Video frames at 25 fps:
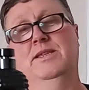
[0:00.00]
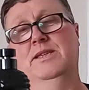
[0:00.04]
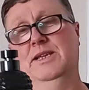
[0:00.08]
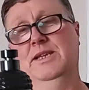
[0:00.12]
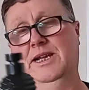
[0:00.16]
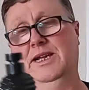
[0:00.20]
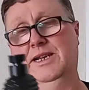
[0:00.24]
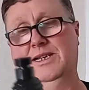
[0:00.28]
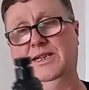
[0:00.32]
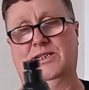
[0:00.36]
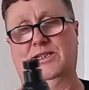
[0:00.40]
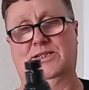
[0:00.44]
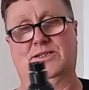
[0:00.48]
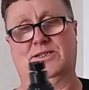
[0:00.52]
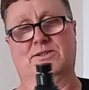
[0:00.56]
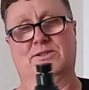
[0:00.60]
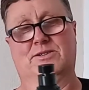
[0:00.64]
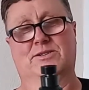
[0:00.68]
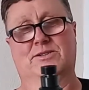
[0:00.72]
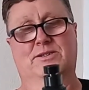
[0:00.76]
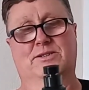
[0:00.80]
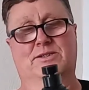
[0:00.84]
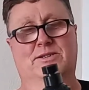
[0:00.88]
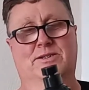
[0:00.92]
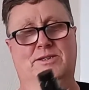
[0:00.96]
and it's
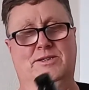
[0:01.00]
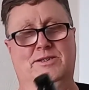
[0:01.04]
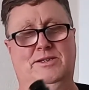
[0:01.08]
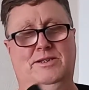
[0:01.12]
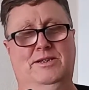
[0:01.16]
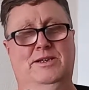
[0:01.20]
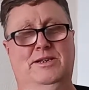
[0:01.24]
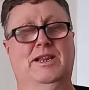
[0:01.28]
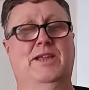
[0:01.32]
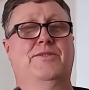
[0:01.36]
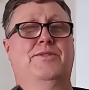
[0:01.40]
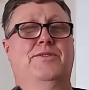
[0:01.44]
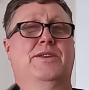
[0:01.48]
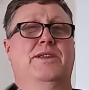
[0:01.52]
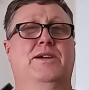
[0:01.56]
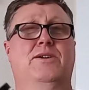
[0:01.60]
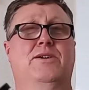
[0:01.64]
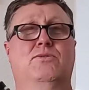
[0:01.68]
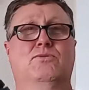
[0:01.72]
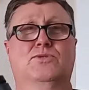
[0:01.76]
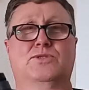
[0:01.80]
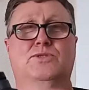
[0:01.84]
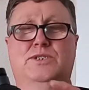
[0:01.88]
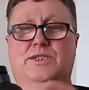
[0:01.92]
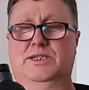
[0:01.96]
got a leather
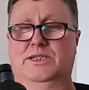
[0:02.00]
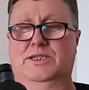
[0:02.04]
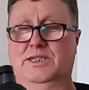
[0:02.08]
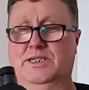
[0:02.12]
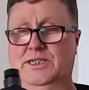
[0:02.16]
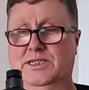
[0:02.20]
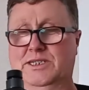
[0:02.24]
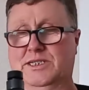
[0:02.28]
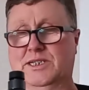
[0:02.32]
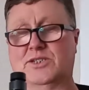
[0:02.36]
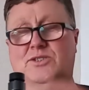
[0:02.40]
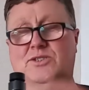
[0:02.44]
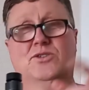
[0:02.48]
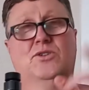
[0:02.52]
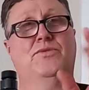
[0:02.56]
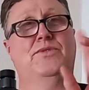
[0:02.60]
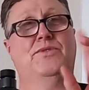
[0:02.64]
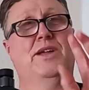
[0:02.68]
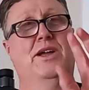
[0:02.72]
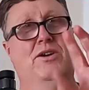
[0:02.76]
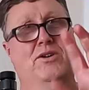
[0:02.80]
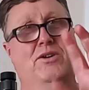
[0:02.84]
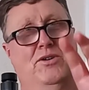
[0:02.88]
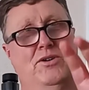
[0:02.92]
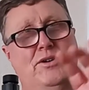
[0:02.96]
out in it. It's got
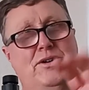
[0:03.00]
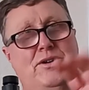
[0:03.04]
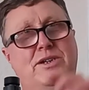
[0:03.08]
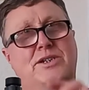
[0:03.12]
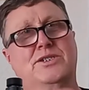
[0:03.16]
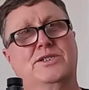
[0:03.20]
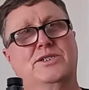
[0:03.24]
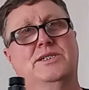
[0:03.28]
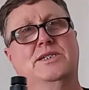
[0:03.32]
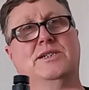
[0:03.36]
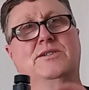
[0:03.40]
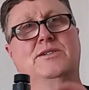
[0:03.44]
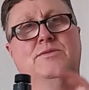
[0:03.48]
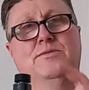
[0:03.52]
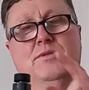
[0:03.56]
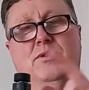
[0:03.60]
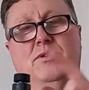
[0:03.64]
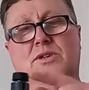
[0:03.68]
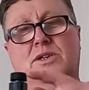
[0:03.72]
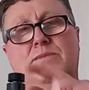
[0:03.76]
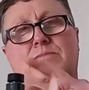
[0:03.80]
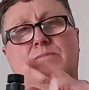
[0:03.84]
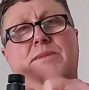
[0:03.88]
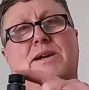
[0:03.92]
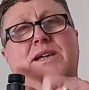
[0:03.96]
that iris smell,
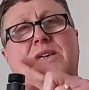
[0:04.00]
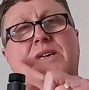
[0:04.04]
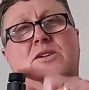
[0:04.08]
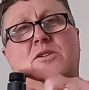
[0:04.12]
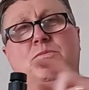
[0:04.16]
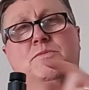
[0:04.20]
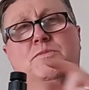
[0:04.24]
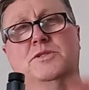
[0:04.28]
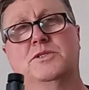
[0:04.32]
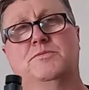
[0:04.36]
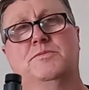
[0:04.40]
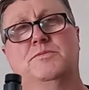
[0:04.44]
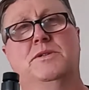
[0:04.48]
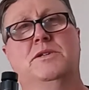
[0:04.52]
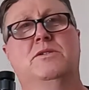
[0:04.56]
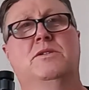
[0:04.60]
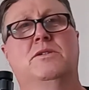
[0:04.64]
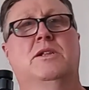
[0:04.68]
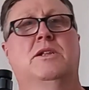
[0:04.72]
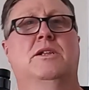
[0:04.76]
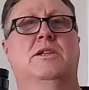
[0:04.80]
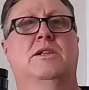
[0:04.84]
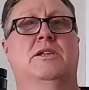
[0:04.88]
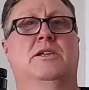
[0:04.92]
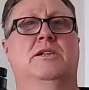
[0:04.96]
like a makeup smell.
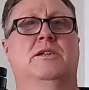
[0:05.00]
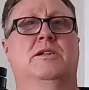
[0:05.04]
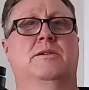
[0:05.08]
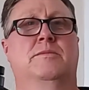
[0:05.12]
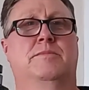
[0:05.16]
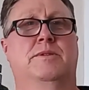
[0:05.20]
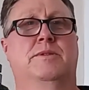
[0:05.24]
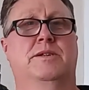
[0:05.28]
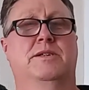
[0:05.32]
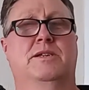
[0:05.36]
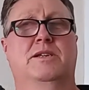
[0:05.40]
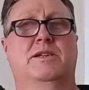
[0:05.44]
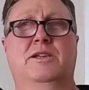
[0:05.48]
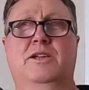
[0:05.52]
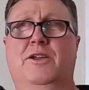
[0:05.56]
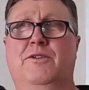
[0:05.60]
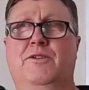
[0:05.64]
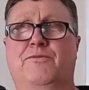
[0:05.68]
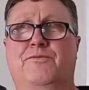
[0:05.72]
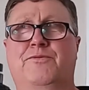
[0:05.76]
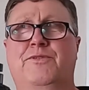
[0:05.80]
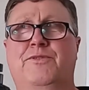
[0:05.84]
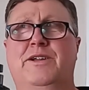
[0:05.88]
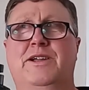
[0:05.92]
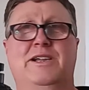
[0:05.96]
But
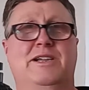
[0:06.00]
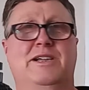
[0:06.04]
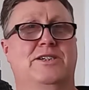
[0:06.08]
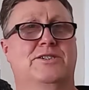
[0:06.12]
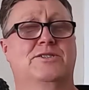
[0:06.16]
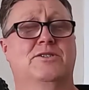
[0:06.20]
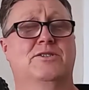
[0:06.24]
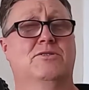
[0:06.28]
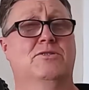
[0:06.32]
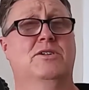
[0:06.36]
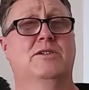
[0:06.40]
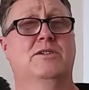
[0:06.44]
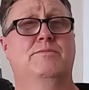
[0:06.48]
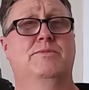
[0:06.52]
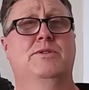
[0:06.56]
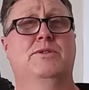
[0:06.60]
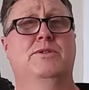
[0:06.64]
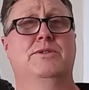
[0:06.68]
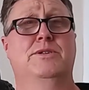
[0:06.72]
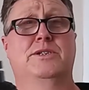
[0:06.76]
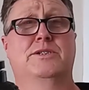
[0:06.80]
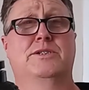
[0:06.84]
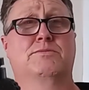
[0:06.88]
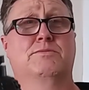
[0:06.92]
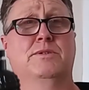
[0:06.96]
at first, I've got to be
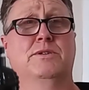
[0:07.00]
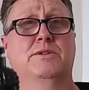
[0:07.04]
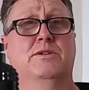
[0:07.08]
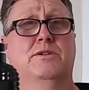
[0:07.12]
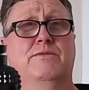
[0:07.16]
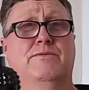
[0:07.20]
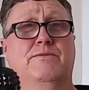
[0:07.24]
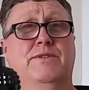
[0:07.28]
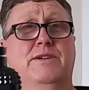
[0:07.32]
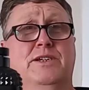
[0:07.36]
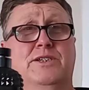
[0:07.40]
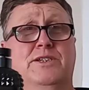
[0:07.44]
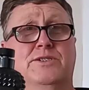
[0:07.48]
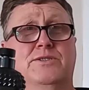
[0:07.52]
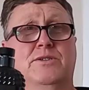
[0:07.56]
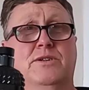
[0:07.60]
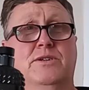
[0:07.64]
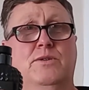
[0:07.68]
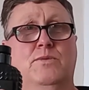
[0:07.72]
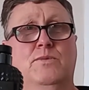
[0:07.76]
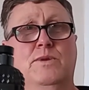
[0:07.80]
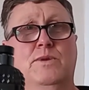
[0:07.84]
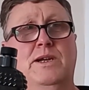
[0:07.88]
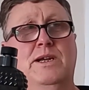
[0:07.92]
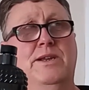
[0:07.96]
honest, when I first
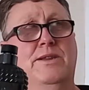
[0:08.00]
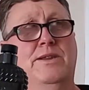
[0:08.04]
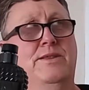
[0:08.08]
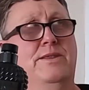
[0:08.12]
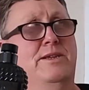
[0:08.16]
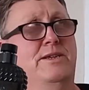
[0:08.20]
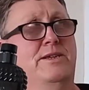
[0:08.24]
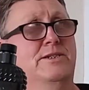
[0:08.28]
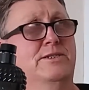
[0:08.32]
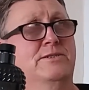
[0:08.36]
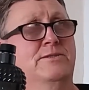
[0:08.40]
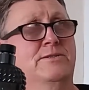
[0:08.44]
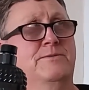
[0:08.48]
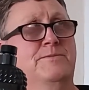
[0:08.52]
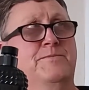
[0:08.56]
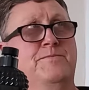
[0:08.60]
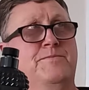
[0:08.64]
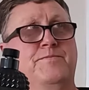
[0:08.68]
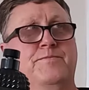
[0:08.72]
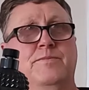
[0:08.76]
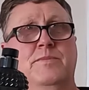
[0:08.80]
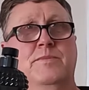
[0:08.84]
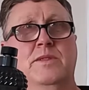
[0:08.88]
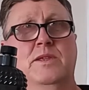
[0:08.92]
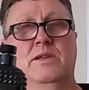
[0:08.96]
started wearing this,
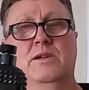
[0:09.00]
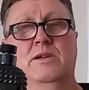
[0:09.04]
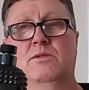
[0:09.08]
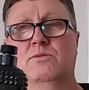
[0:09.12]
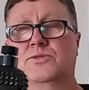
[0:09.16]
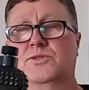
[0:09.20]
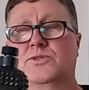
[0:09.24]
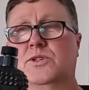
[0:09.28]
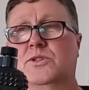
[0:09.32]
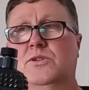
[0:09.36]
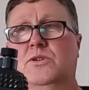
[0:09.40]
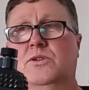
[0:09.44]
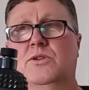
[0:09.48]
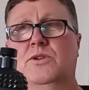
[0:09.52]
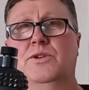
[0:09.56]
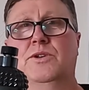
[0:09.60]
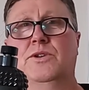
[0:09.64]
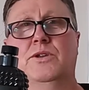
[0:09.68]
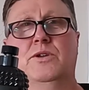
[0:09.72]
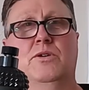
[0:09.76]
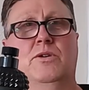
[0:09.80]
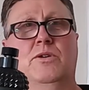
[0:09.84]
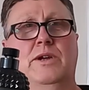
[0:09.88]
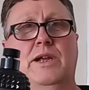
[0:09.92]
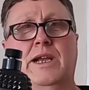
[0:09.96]
I was a kind
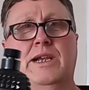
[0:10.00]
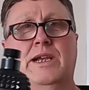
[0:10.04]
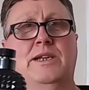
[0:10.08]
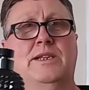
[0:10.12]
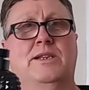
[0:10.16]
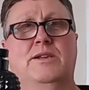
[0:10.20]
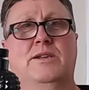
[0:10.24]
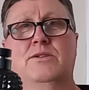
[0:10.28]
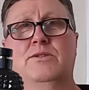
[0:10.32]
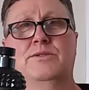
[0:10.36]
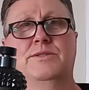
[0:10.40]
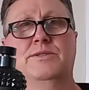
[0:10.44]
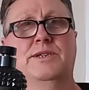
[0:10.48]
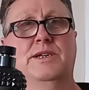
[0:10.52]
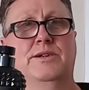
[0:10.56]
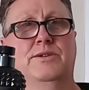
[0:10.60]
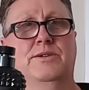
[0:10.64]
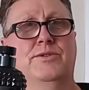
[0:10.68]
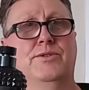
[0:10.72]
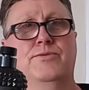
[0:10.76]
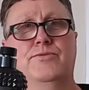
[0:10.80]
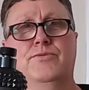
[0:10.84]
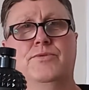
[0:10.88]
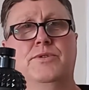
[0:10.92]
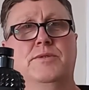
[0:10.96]
of guy, anything like that, I'd
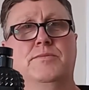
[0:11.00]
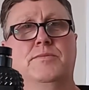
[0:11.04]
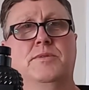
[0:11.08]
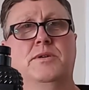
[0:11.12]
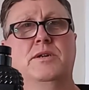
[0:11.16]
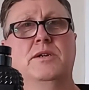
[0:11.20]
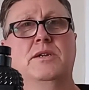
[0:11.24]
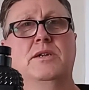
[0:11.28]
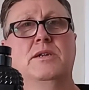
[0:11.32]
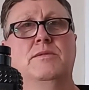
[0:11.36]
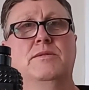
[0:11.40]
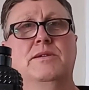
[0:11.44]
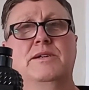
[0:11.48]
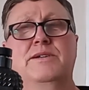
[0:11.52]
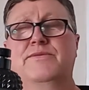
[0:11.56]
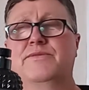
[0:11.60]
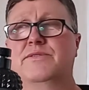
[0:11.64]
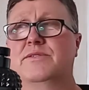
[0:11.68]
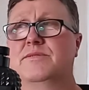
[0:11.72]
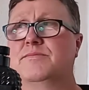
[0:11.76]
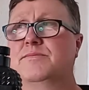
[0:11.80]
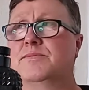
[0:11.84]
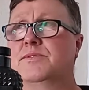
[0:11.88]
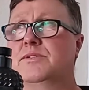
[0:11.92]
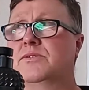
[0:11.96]
run a mile away
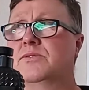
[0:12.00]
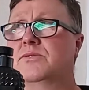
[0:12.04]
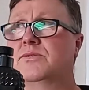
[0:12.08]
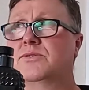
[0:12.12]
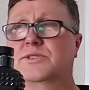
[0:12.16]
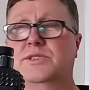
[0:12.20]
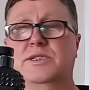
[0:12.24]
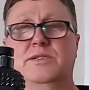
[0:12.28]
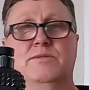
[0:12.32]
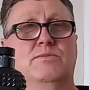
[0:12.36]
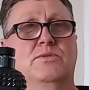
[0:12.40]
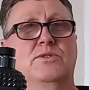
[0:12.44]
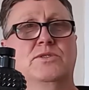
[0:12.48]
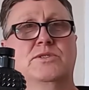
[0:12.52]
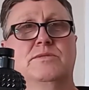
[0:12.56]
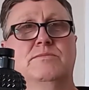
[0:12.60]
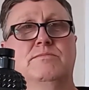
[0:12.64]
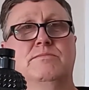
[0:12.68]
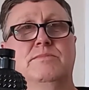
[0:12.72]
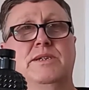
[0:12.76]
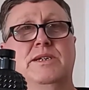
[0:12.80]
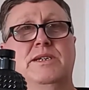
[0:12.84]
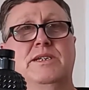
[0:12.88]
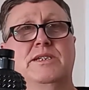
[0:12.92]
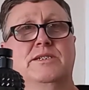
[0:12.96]
from because it
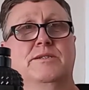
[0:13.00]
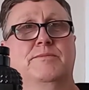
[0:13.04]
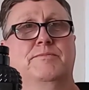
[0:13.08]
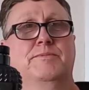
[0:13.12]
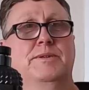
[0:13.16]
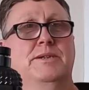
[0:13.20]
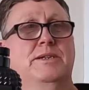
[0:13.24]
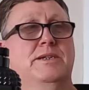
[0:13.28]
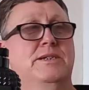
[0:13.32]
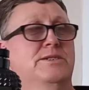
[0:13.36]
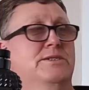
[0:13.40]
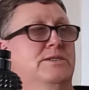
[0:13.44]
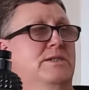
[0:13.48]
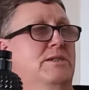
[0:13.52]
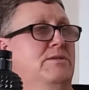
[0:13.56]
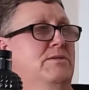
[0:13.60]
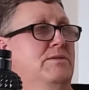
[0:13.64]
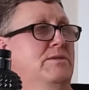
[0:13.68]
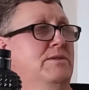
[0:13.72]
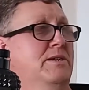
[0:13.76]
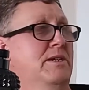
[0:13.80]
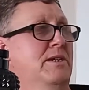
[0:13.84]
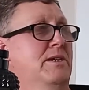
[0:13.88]
wasn't me as a person, like